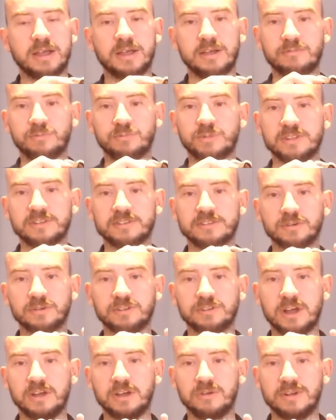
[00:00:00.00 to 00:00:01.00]
with this little
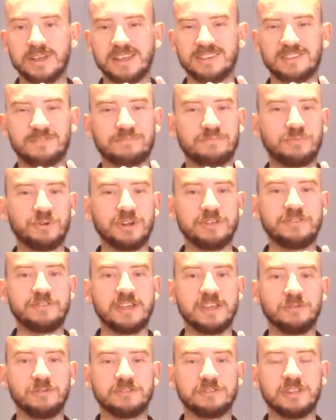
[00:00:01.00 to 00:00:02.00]
dial, it's pretty
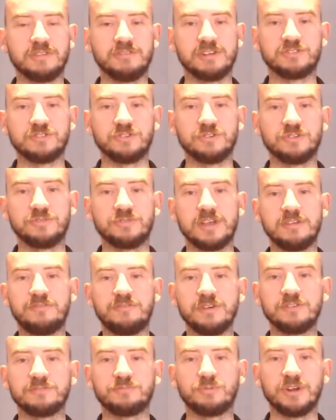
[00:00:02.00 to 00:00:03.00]
faithful to the original. It
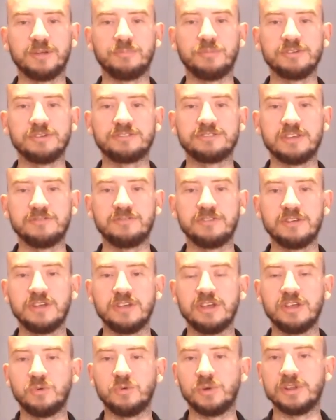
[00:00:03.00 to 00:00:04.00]
feels pretty positive
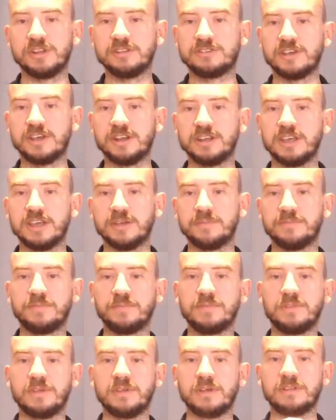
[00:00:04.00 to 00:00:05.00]
when you're turning it.
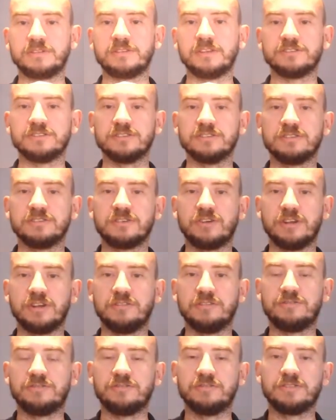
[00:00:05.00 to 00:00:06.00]
There's no
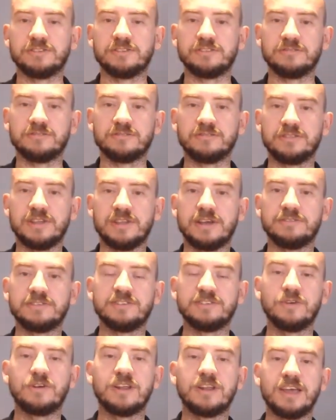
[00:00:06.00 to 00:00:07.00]

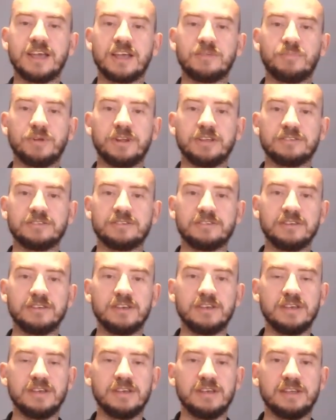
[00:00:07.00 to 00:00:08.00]
click, but it
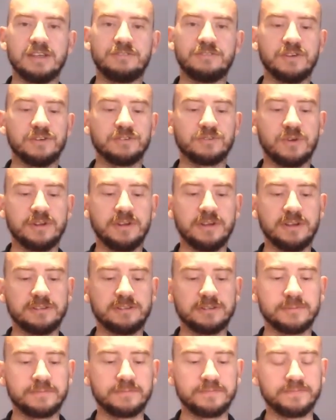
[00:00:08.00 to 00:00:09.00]
feels quite
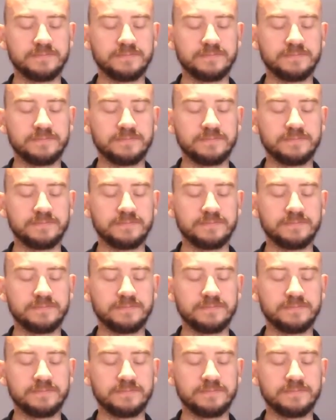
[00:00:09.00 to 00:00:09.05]
nice.